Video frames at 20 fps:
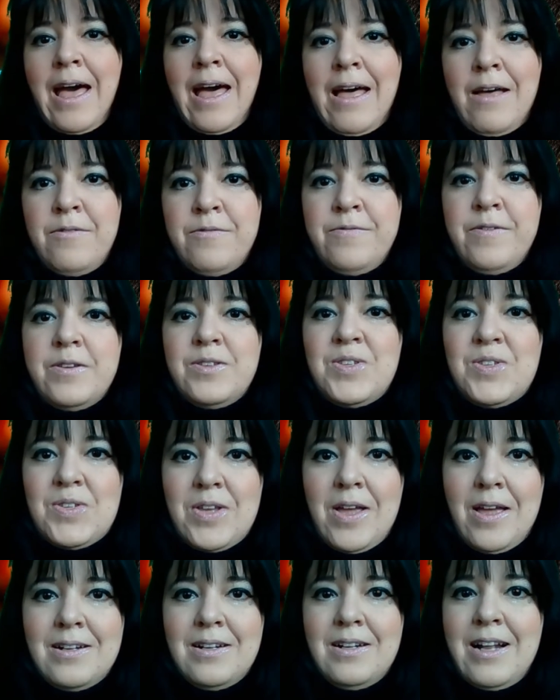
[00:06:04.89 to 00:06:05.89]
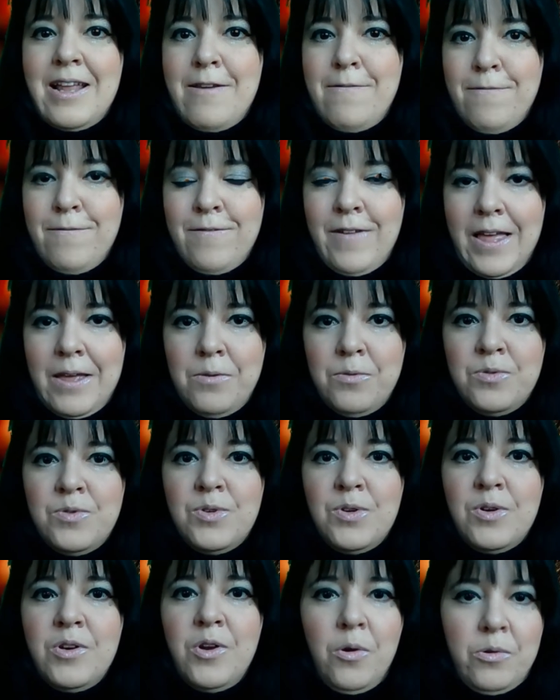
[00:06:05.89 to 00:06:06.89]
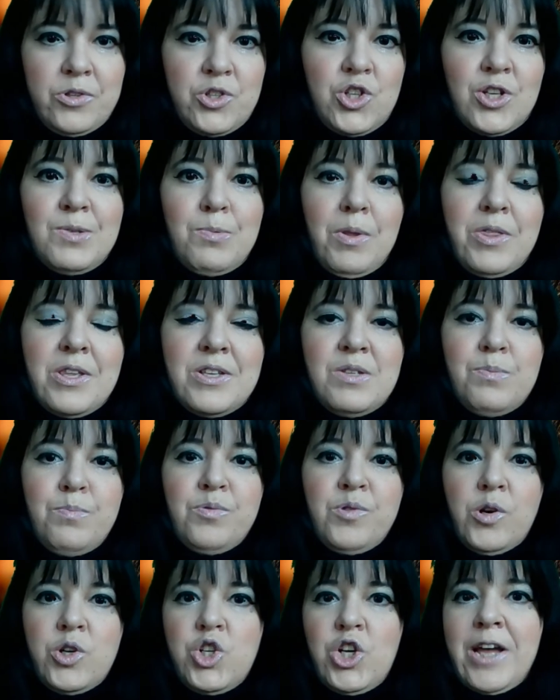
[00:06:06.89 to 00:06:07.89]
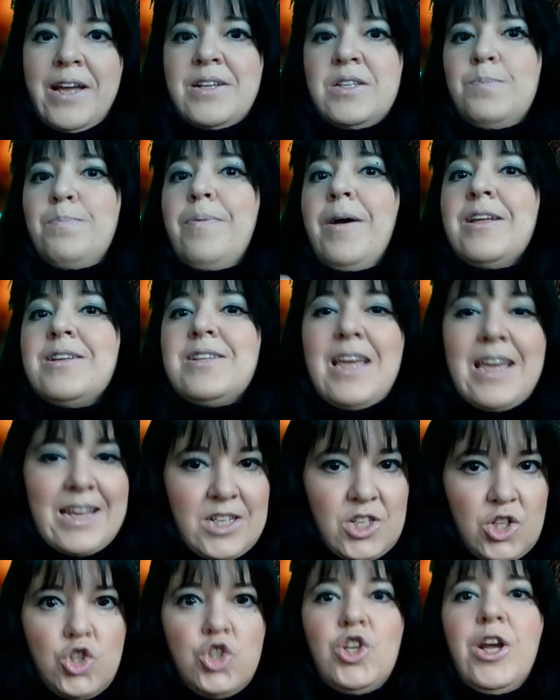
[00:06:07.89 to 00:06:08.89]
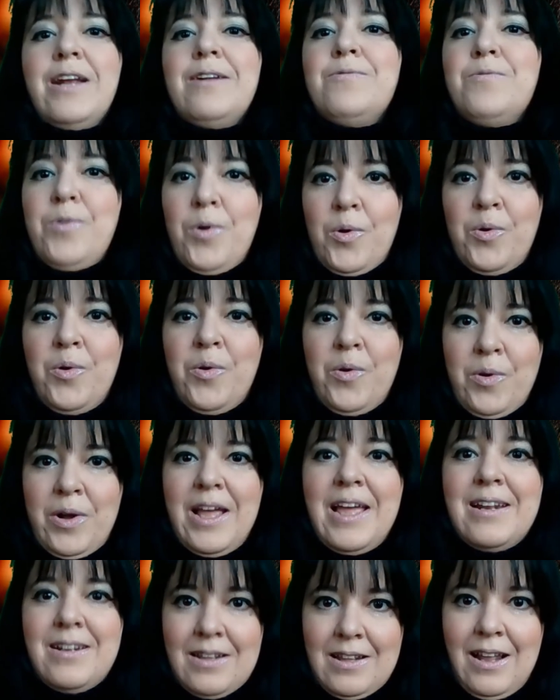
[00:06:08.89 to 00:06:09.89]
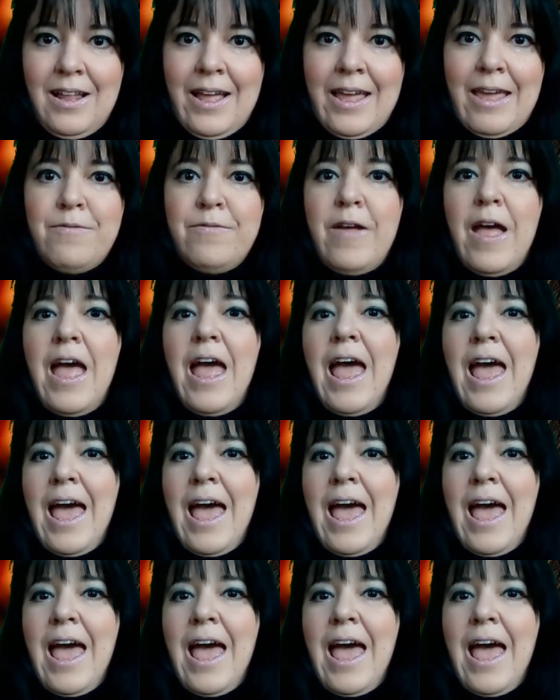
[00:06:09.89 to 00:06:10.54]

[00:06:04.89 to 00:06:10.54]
have certainly found, not just with this project, but in general in life,